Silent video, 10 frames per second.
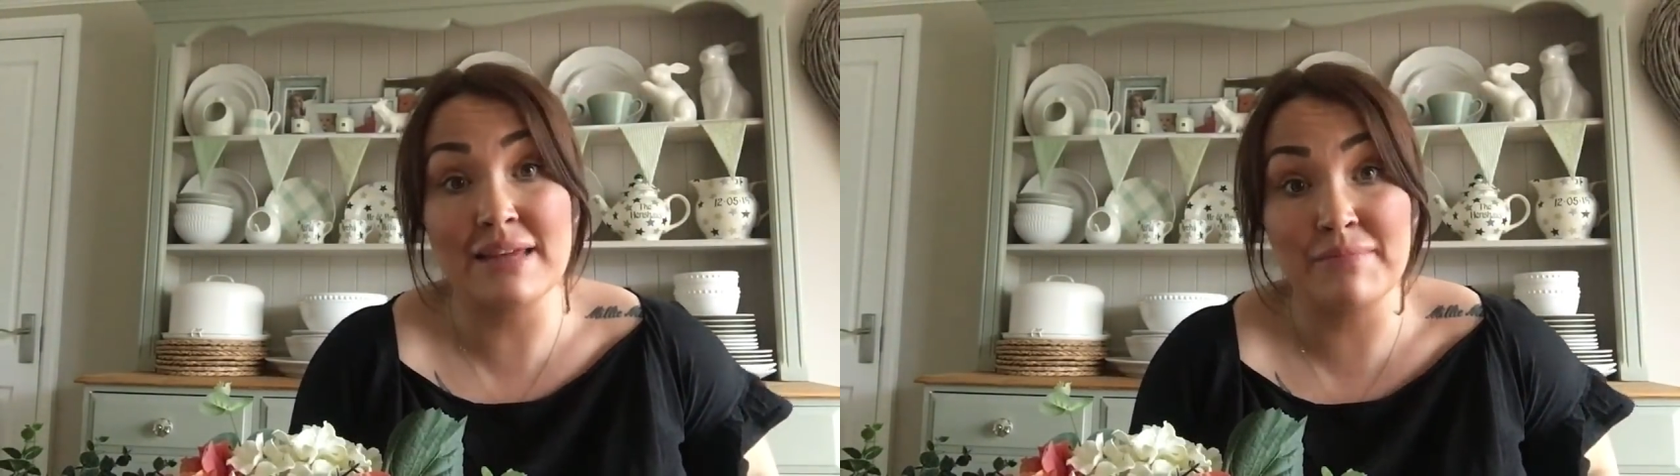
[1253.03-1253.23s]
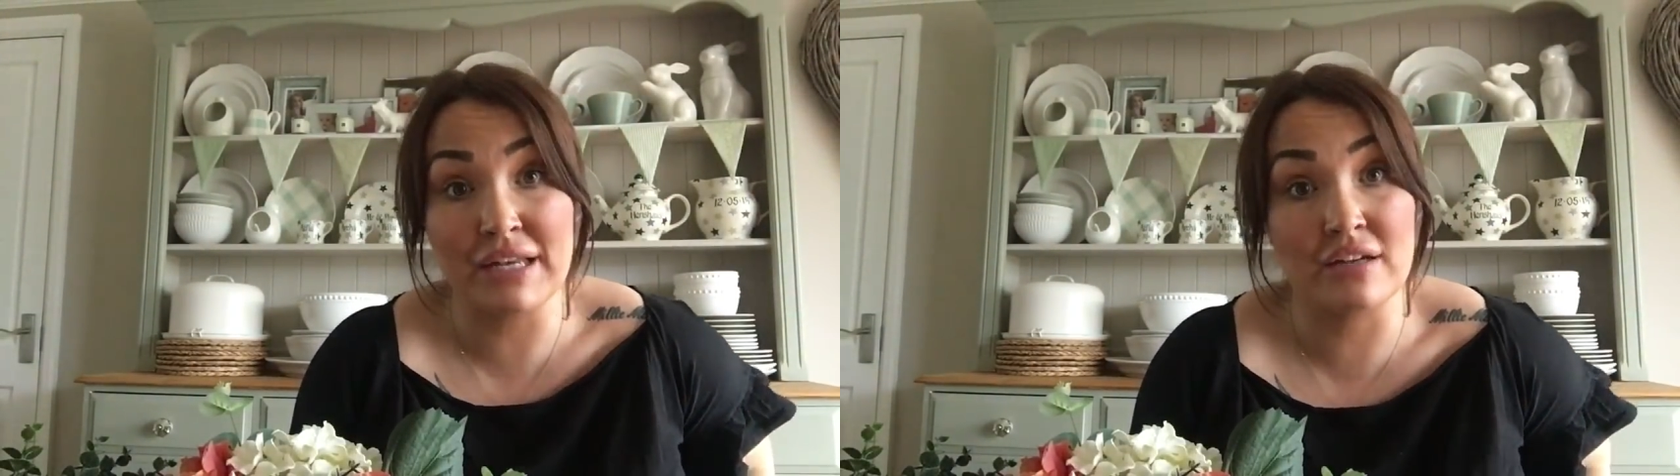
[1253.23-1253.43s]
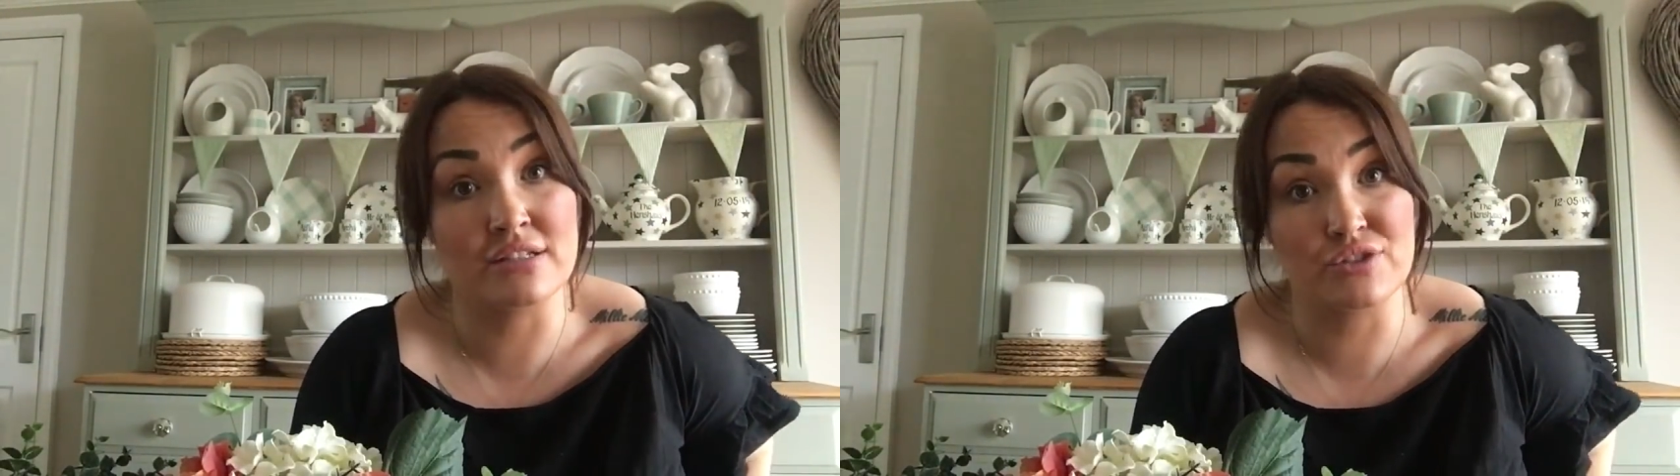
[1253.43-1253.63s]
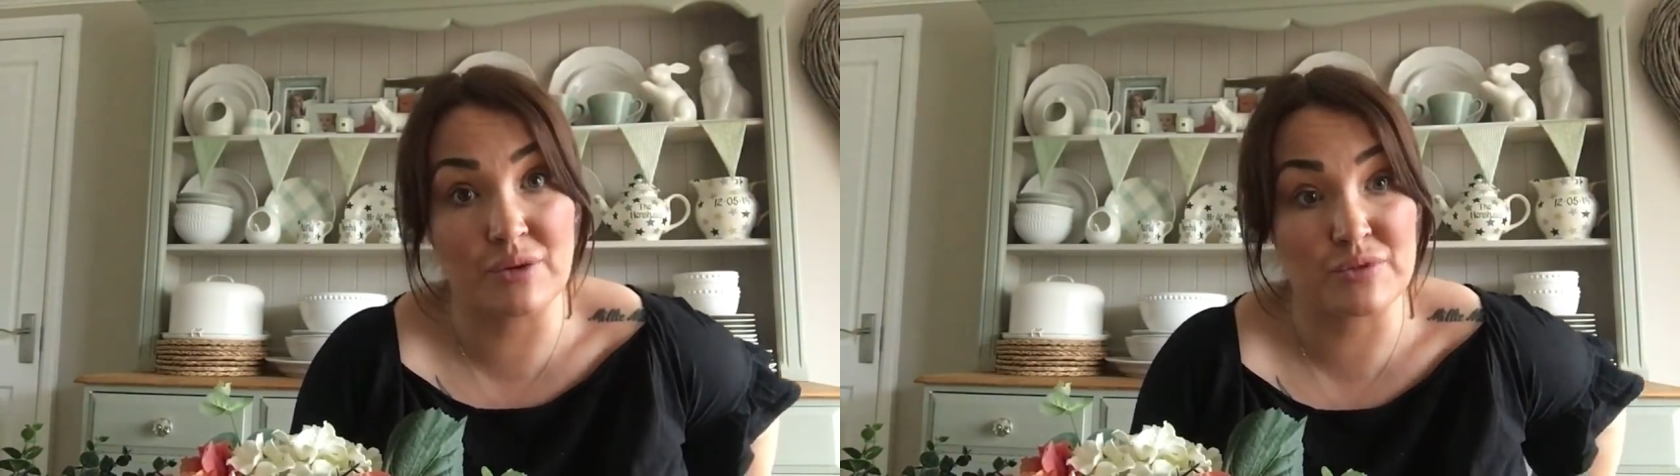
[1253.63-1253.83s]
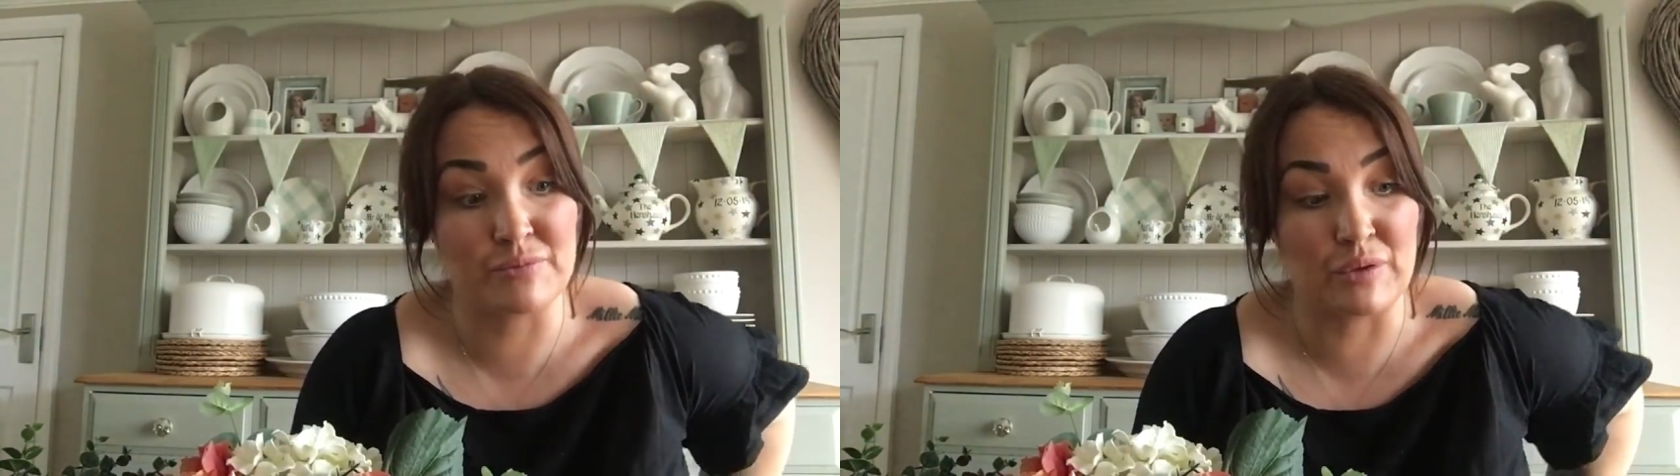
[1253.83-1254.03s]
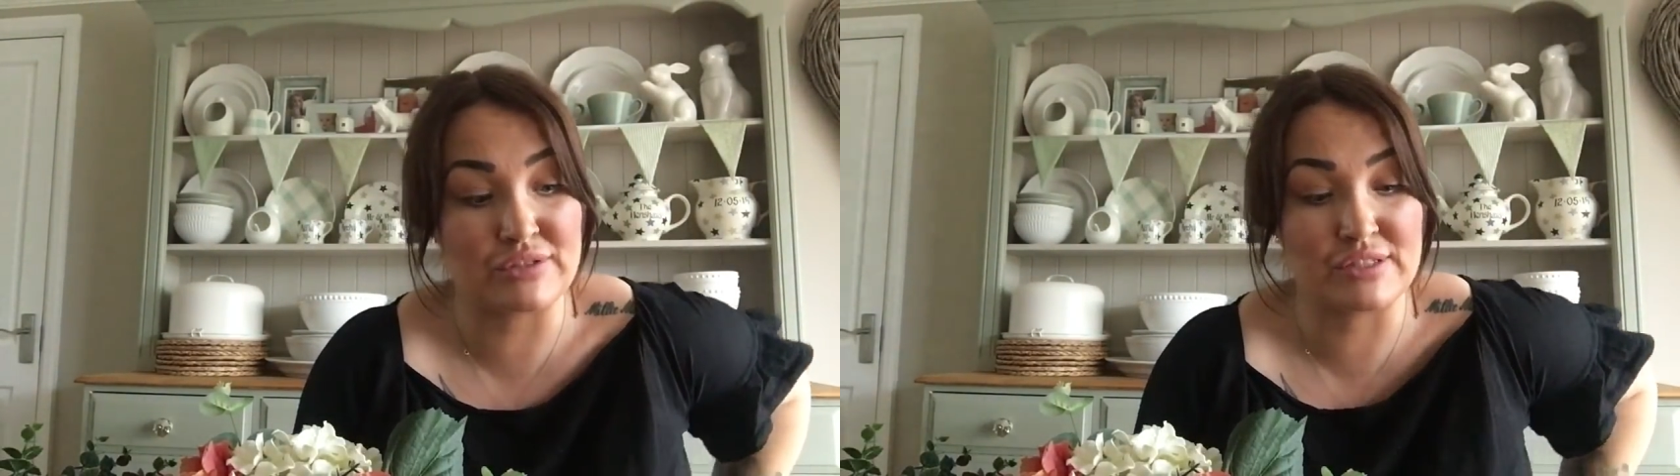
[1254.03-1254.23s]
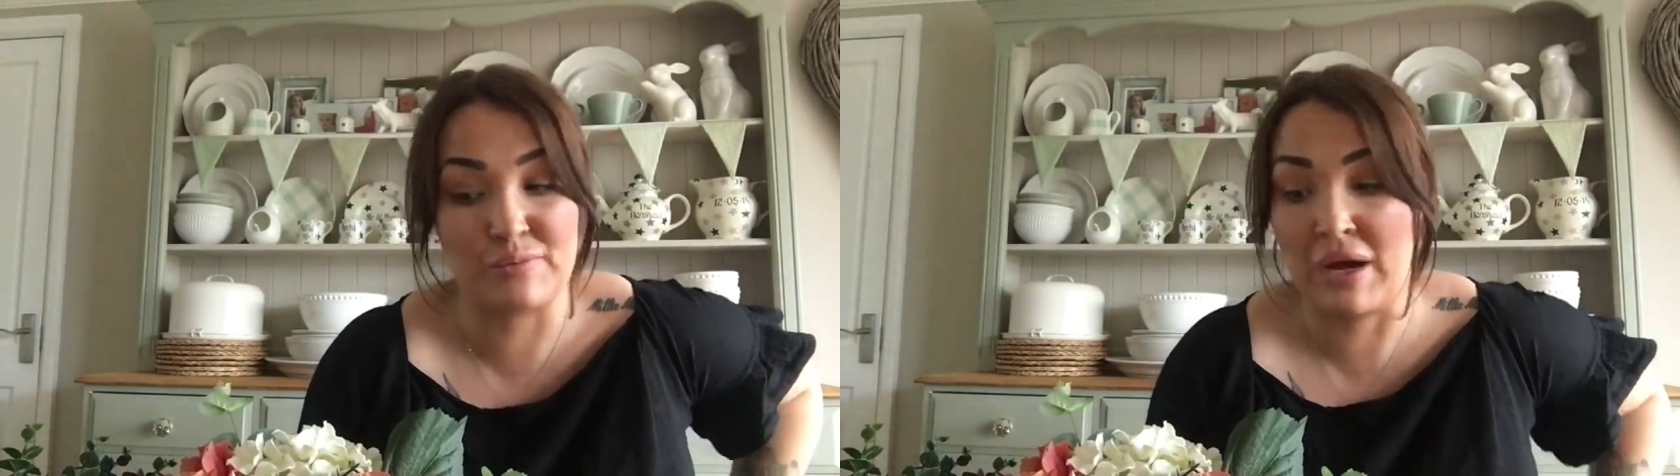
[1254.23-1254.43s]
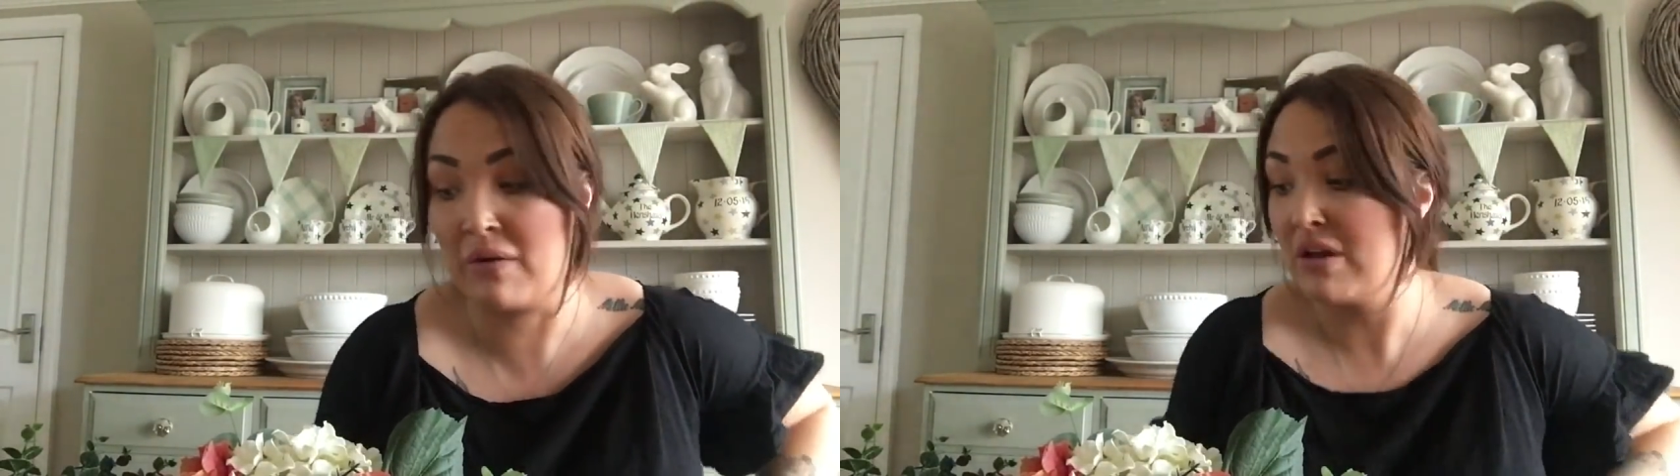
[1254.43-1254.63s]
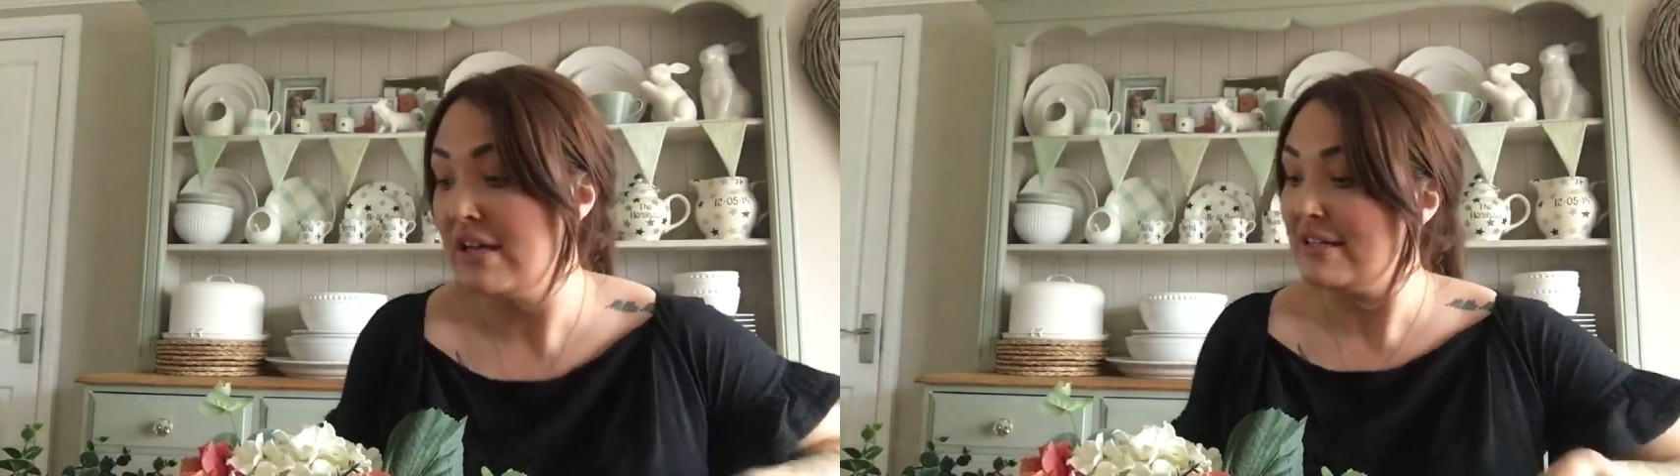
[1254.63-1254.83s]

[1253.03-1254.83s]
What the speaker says: them below in the description box as well.